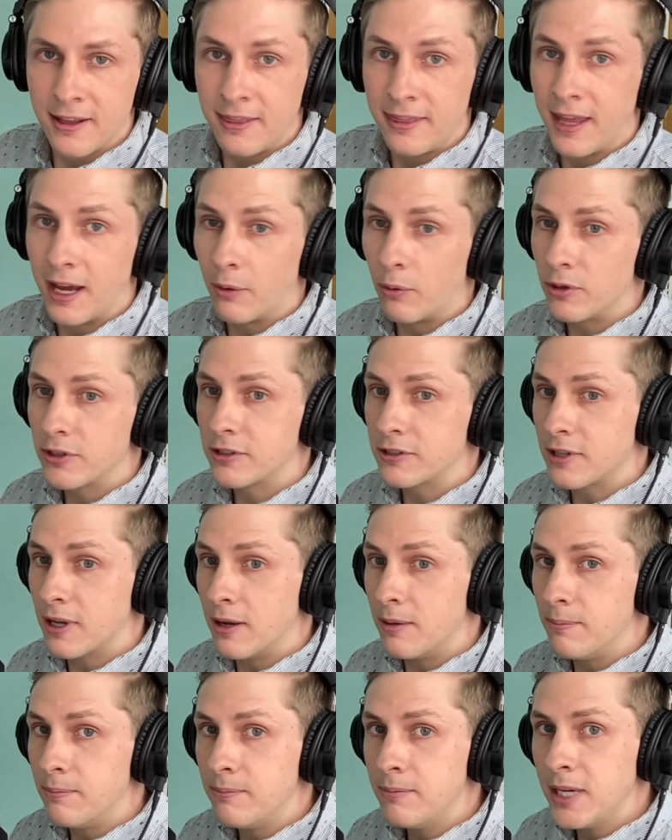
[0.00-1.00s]
that was
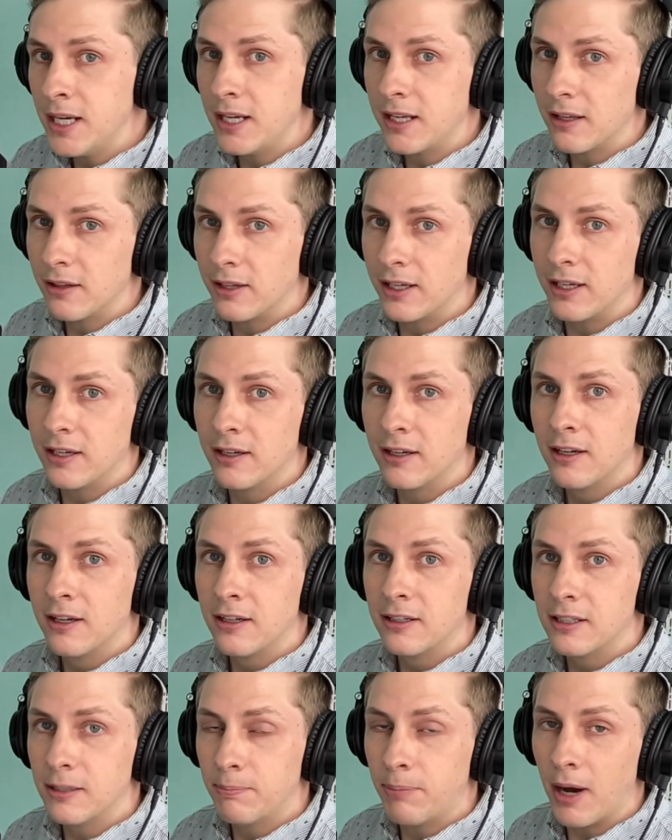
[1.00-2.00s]
immediately
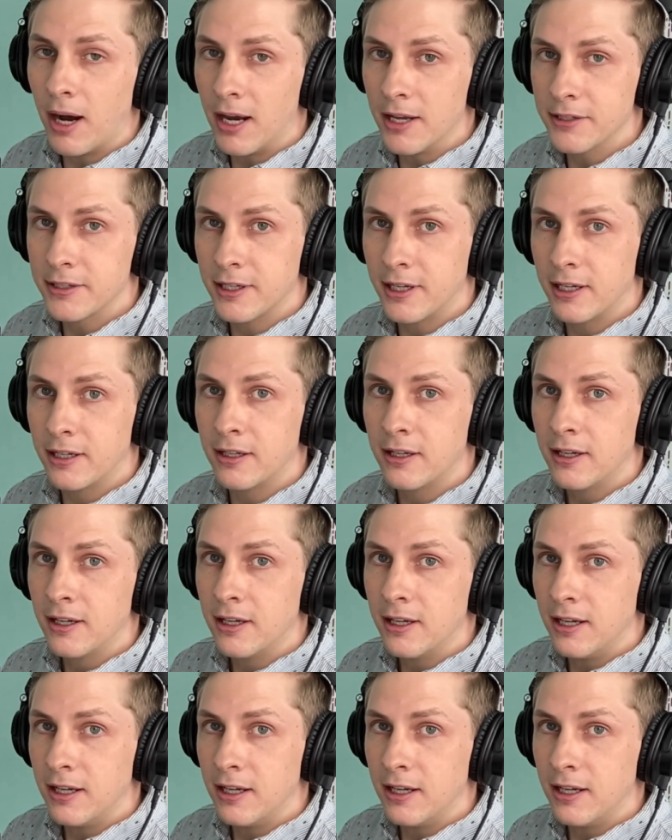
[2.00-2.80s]
deposited